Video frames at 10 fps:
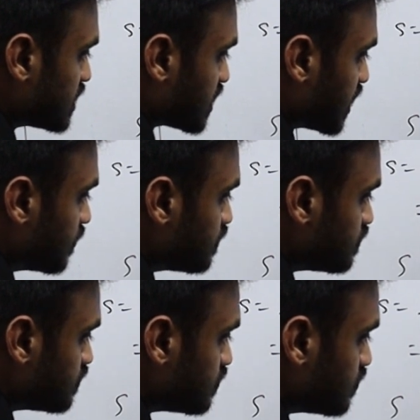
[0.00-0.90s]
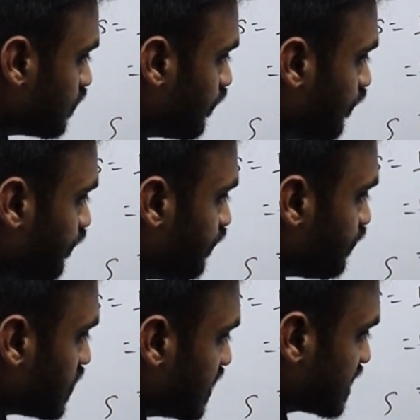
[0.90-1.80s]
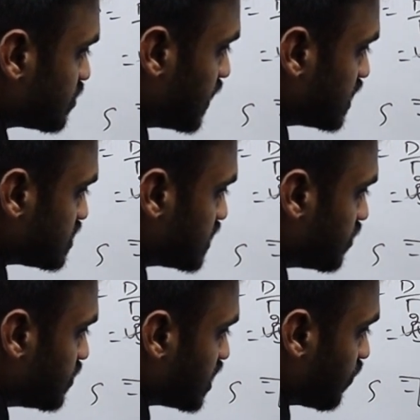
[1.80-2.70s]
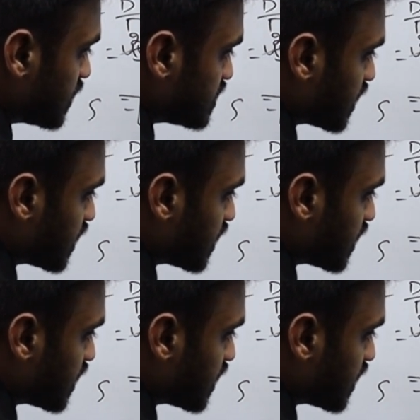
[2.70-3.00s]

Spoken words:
second. X minus 10 meter per